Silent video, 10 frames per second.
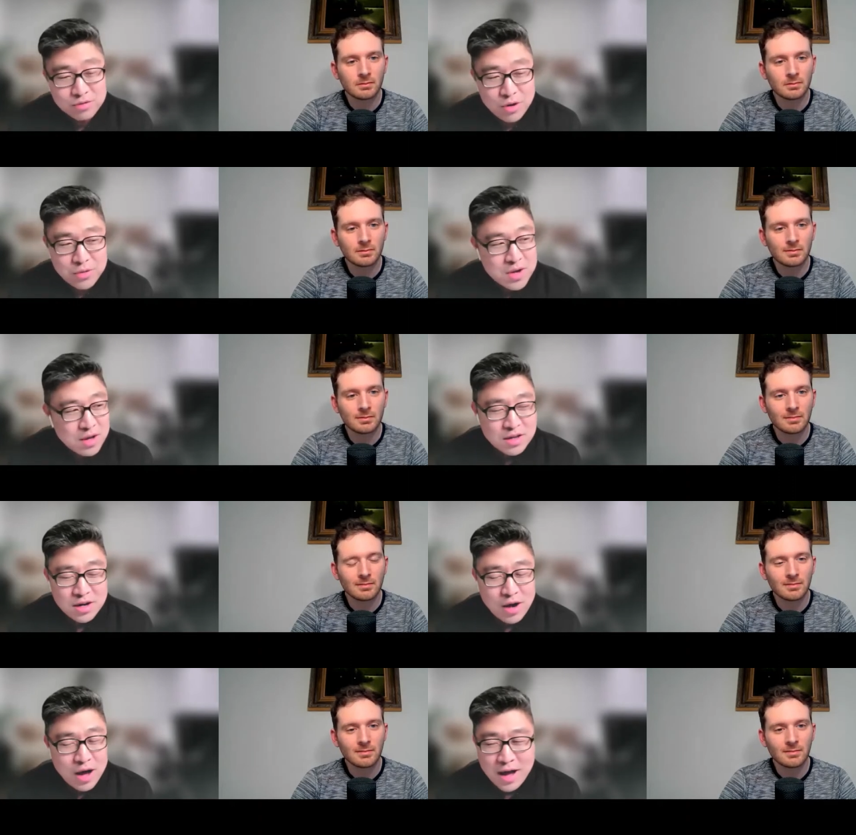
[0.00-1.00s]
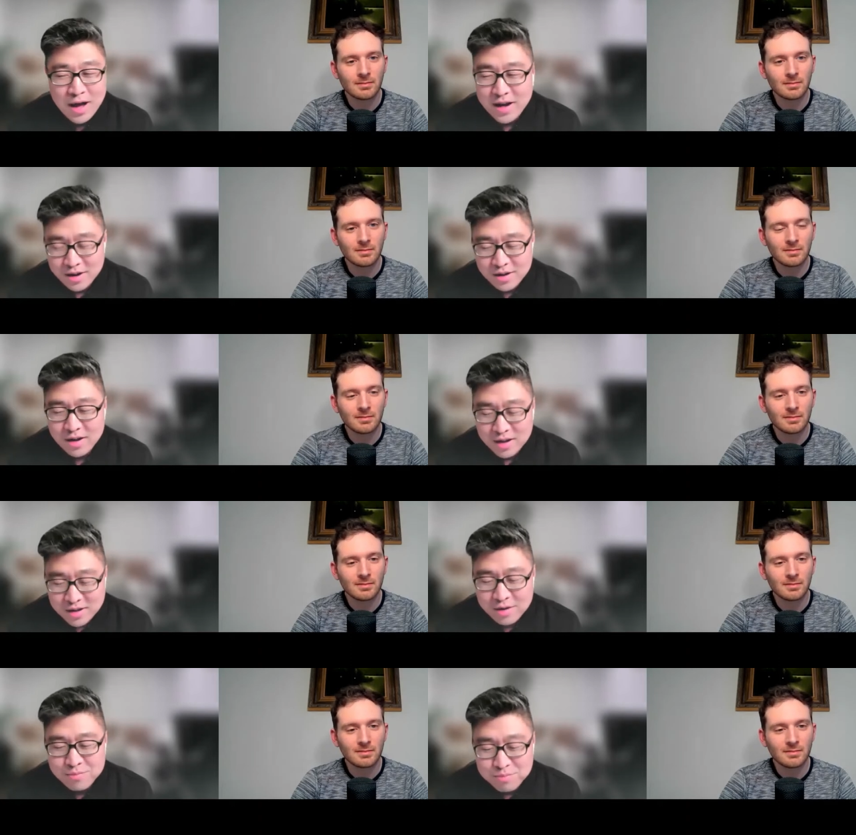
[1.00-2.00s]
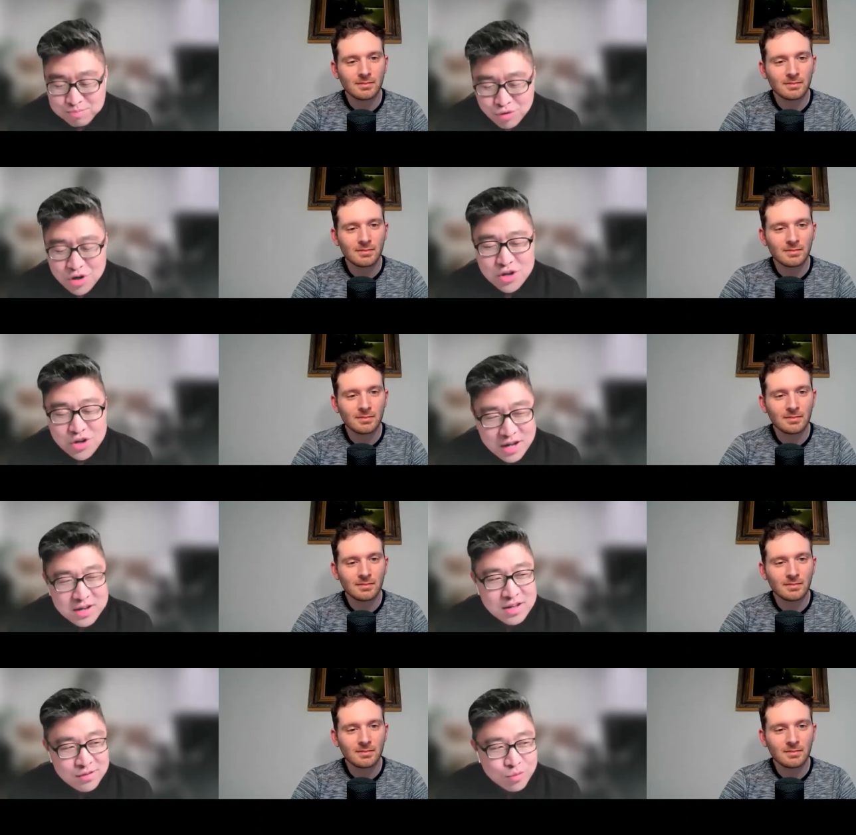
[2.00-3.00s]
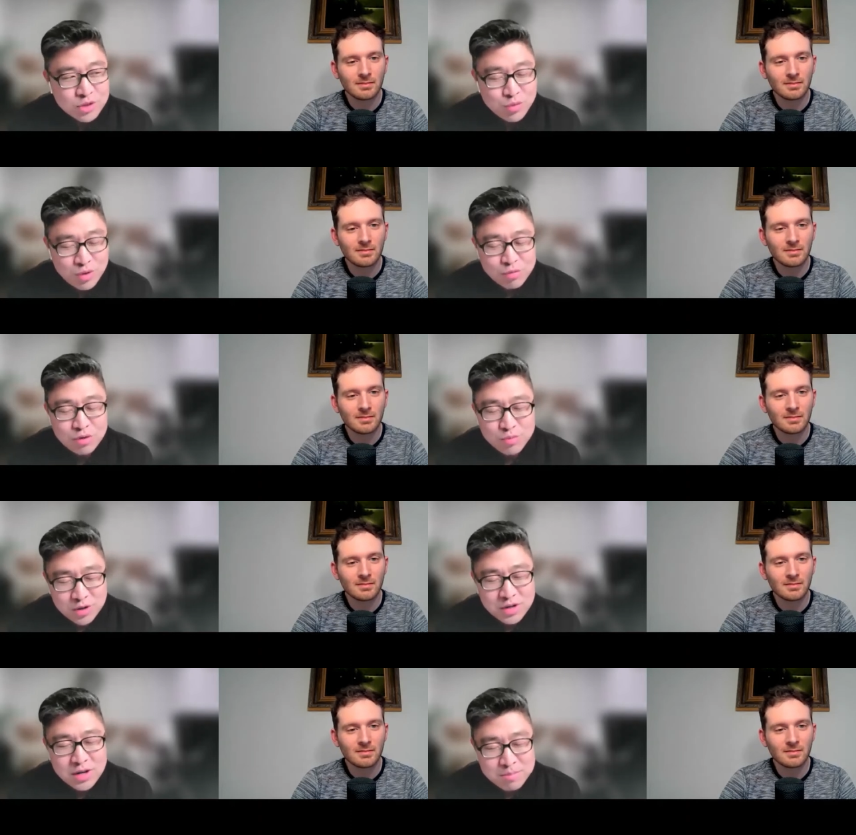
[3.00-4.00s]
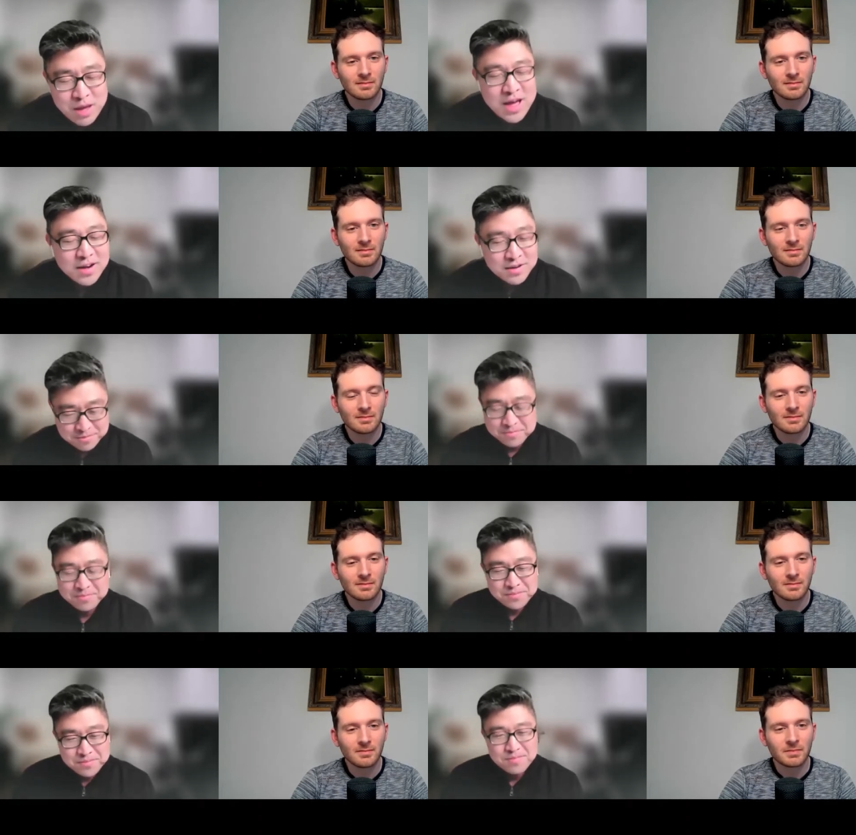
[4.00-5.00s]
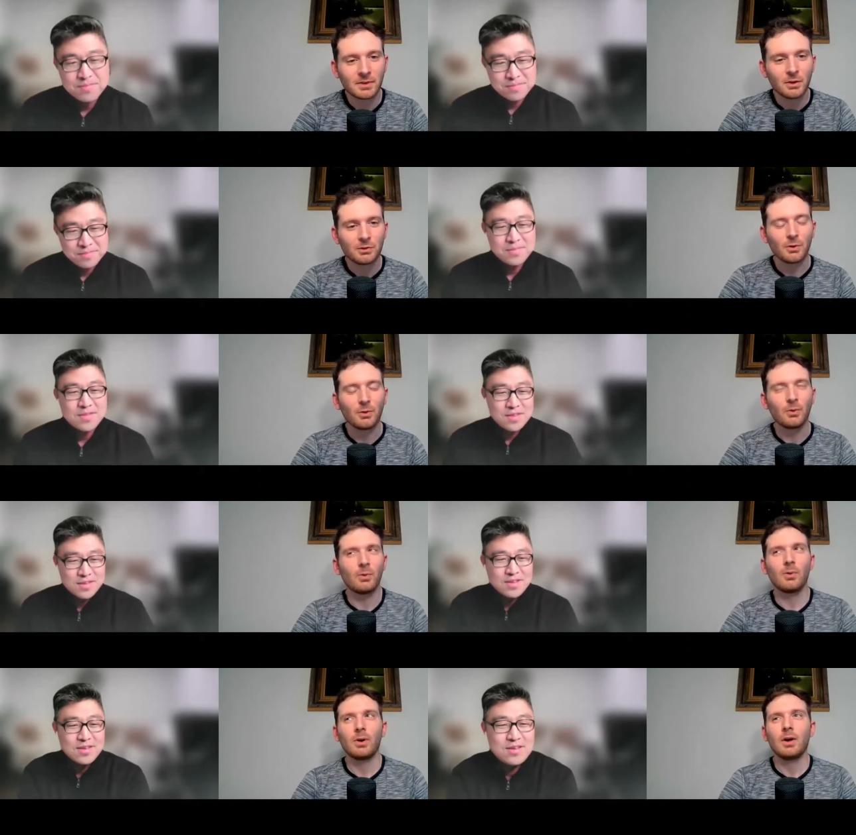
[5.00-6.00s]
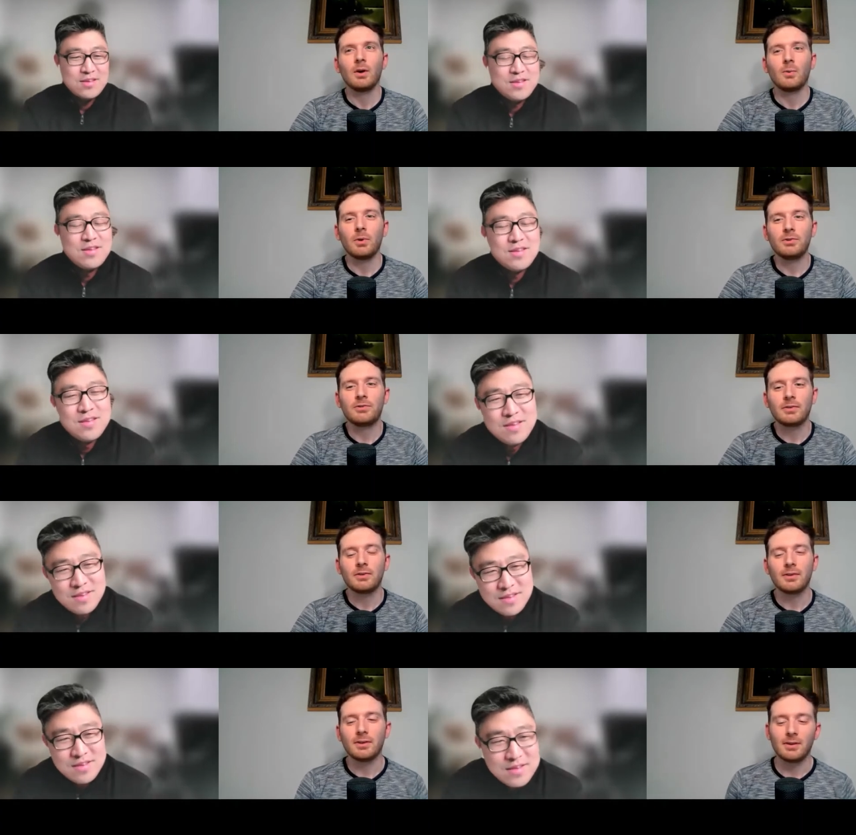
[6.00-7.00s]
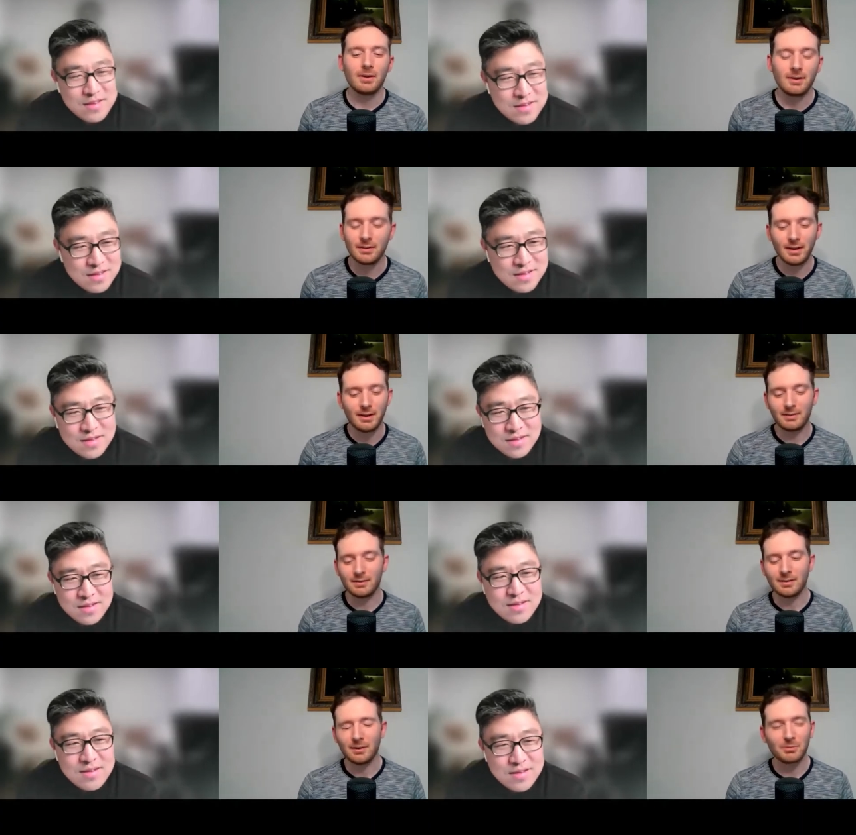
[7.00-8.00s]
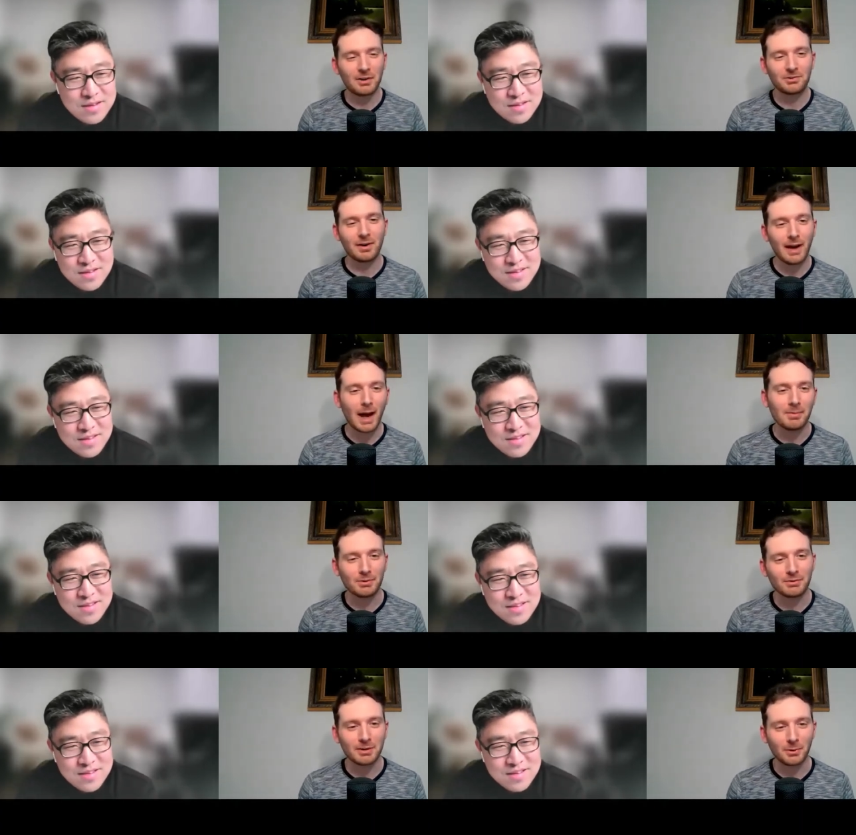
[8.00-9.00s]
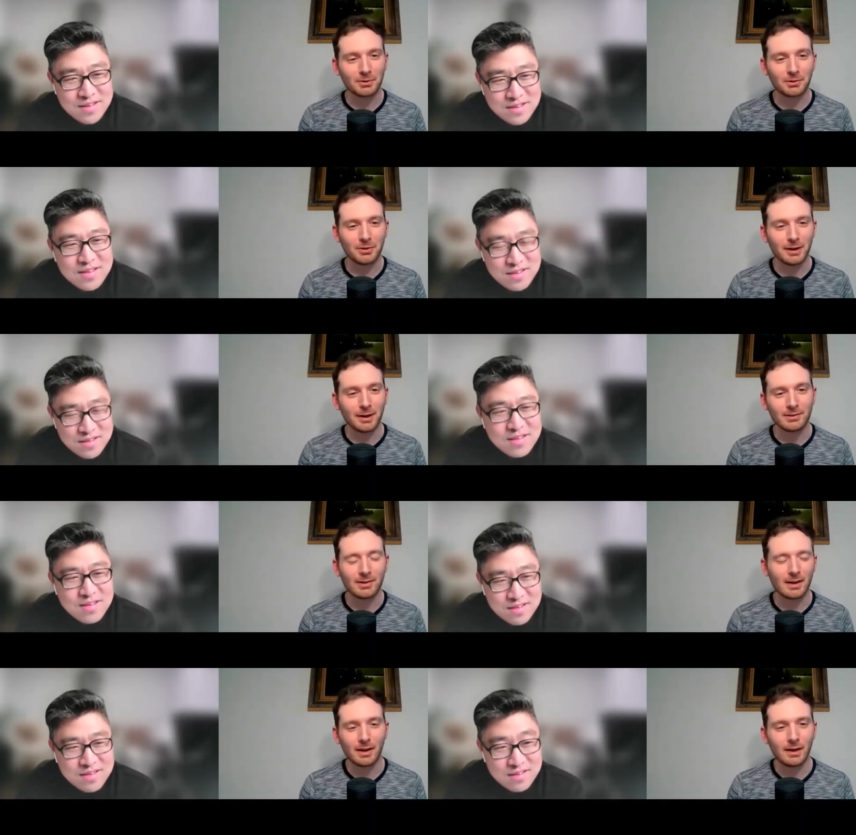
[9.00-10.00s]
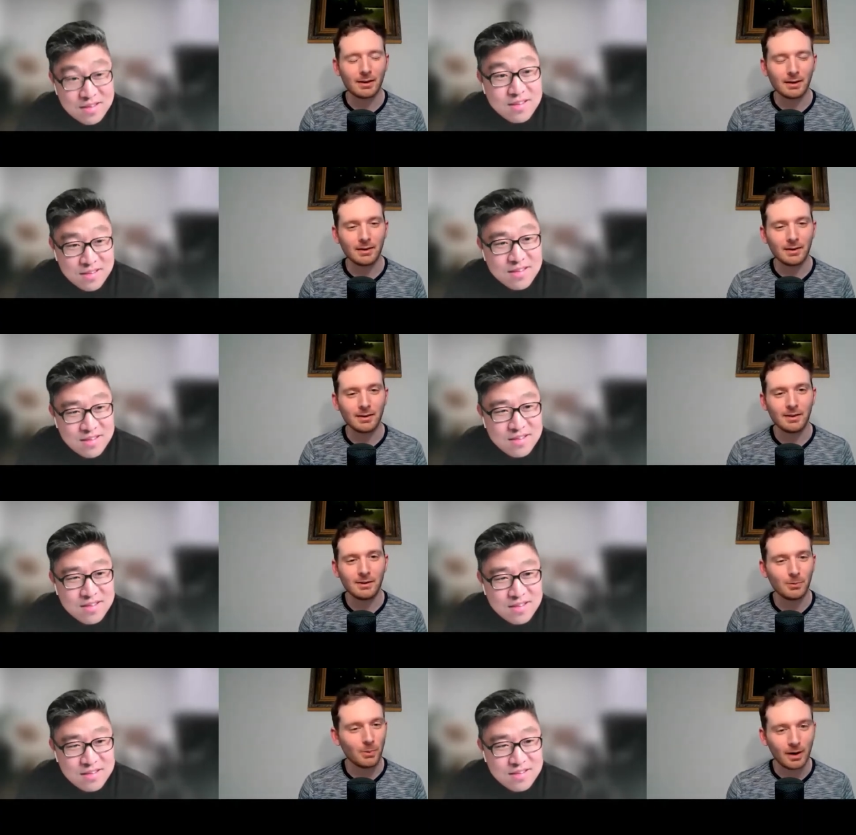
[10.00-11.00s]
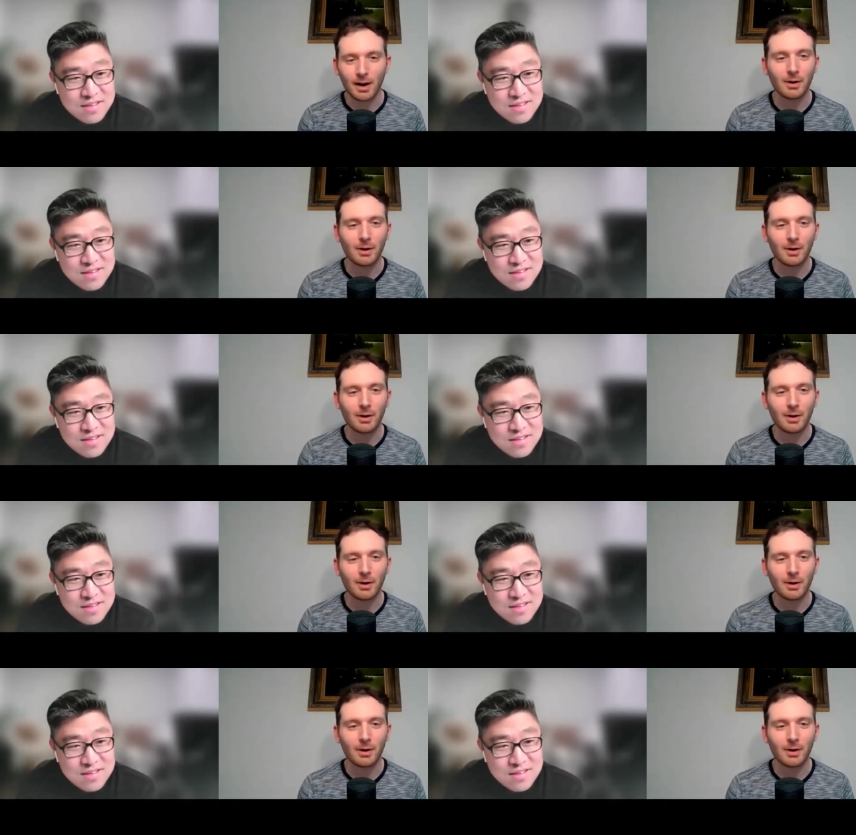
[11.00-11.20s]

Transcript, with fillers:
Speaker 1: so you know I, I, got a i got a pretty good idea of which restaurants were good at bad
Speaker 2: so was like a restaurant atmosphere in north korea is that like anywhere